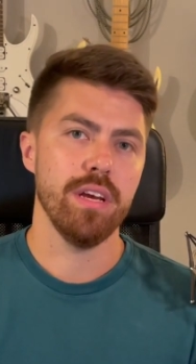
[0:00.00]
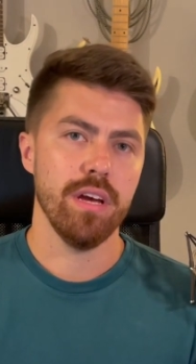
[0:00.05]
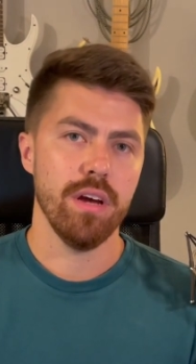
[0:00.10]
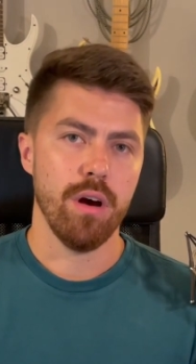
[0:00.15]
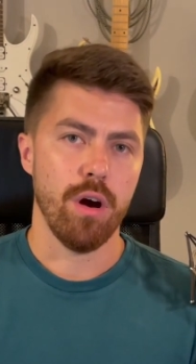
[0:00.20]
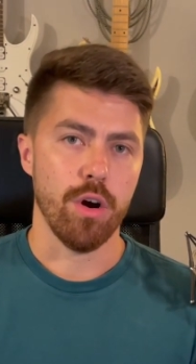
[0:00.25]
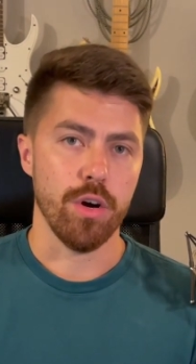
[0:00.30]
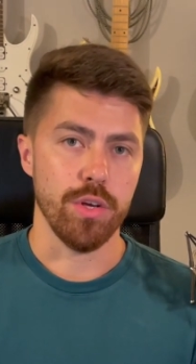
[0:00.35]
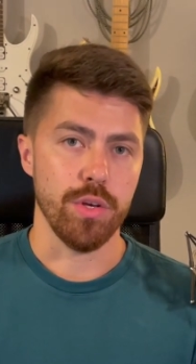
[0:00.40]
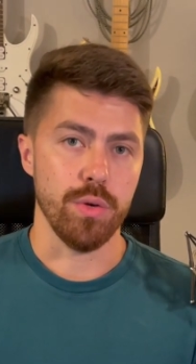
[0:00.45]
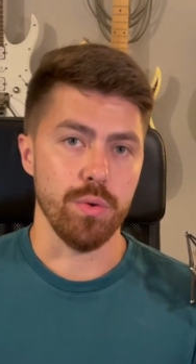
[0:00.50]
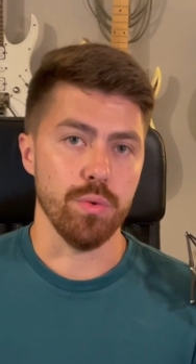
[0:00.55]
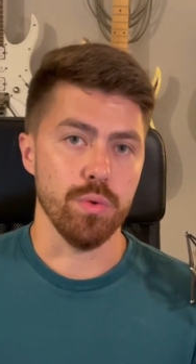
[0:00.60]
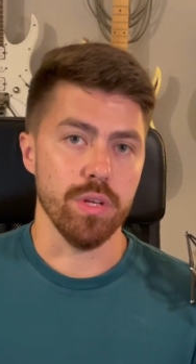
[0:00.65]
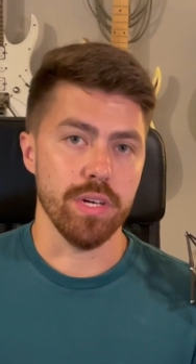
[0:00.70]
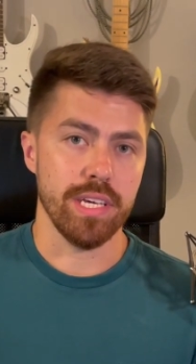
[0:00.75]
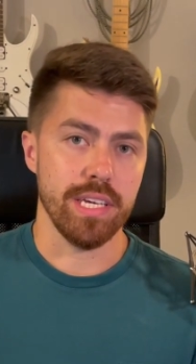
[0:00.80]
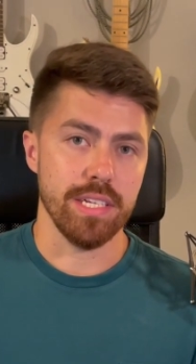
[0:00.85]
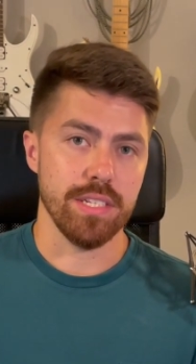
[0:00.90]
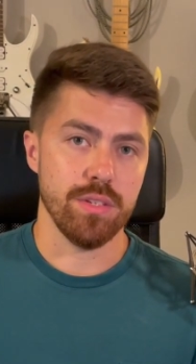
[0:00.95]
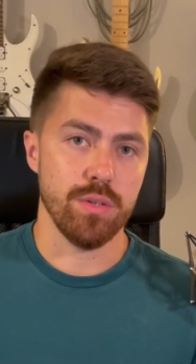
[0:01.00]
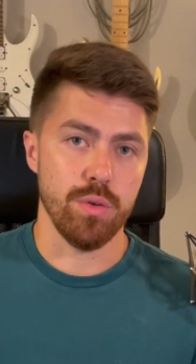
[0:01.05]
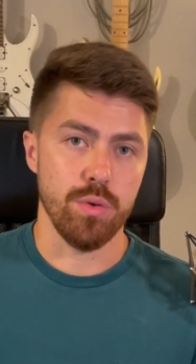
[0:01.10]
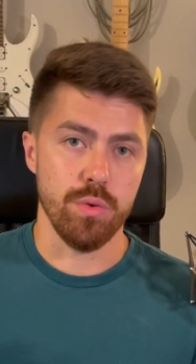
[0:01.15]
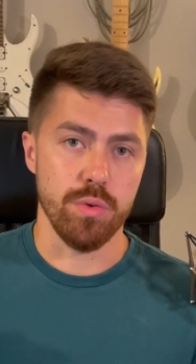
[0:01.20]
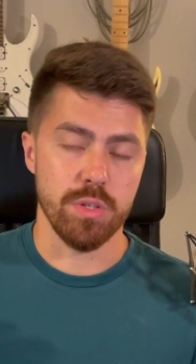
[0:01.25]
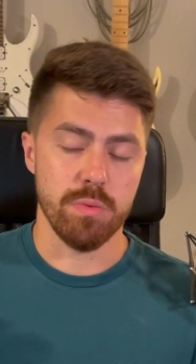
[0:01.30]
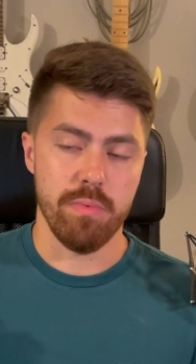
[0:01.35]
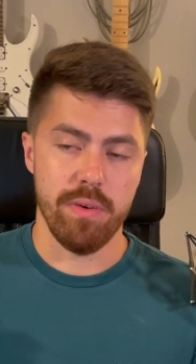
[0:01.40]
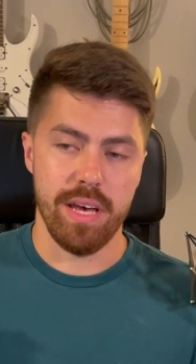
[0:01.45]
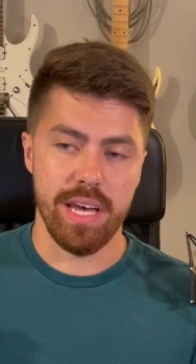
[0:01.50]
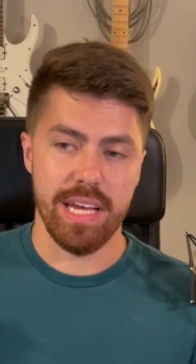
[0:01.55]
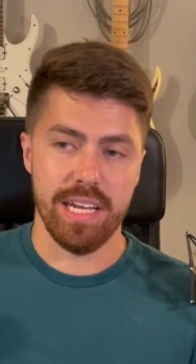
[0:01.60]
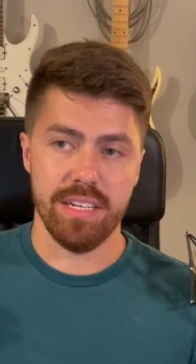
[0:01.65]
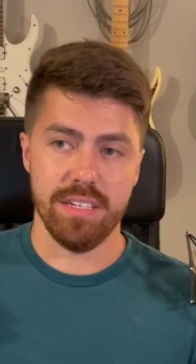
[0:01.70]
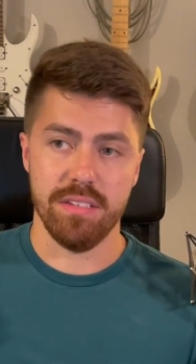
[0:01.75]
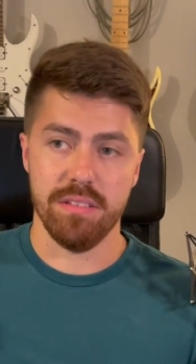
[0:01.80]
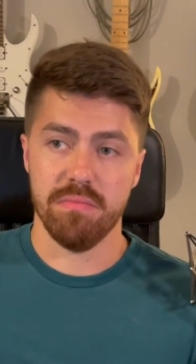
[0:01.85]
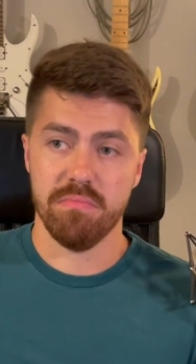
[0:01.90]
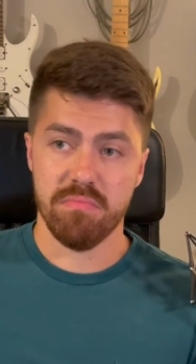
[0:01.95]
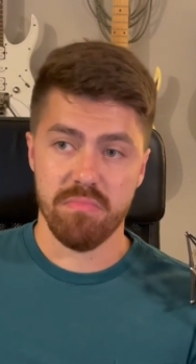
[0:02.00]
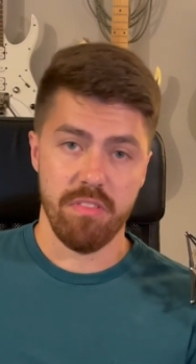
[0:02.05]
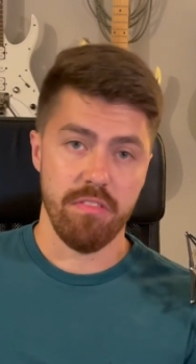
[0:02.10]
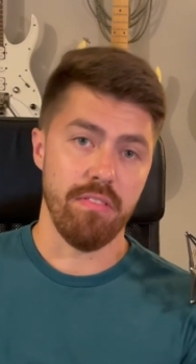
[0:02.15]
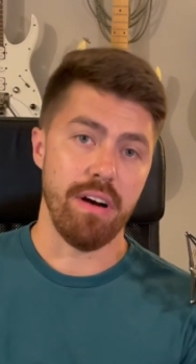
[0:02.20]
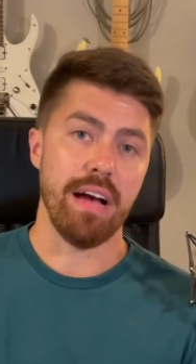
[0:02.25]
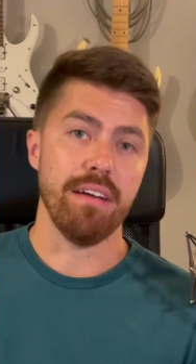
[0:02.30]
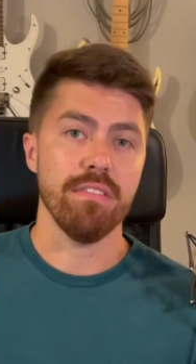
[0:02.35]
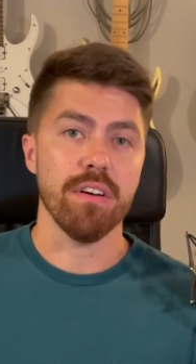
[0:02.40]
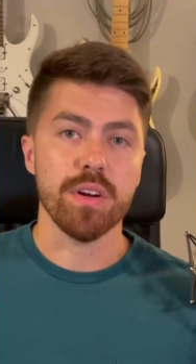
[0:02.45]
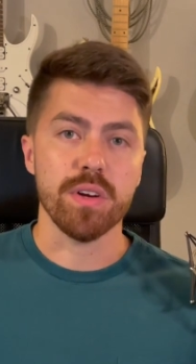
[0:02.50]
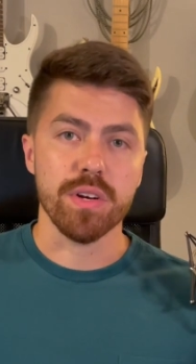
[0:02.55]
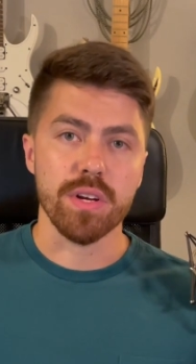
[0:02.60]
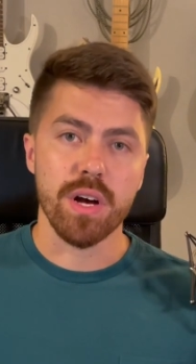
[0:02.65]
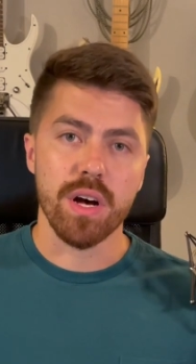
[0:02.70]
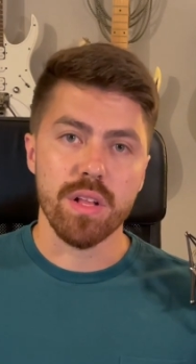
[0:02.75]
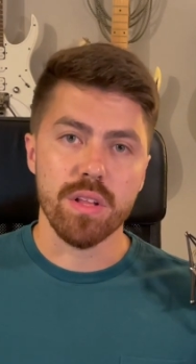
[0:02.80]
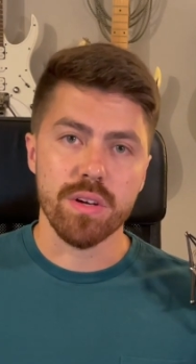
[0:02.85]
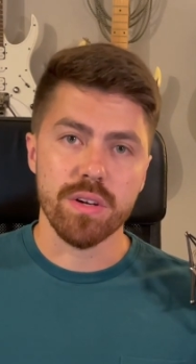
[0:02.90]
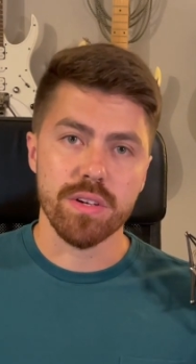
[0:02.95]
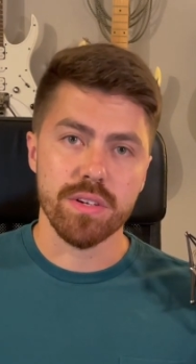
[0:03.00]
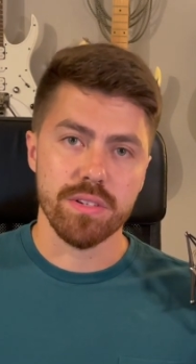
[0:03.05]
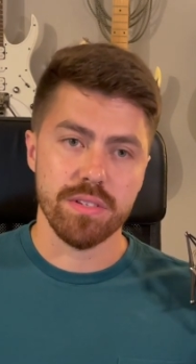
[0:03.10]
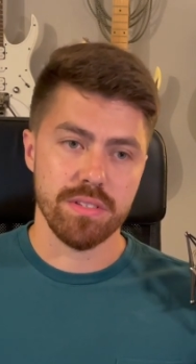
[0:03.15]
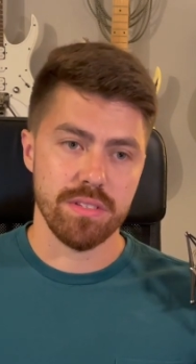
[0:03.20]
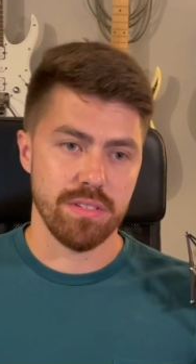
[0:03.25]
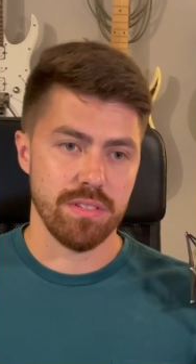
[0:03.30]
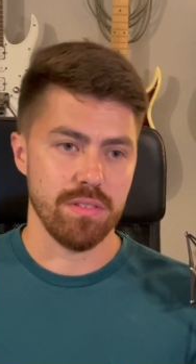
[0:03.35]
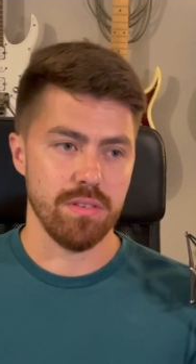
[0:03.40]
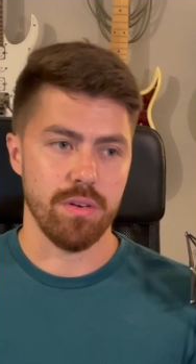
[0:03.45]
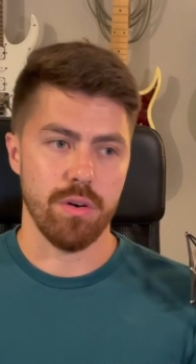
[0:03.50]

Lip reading: Are you looking to spend $500?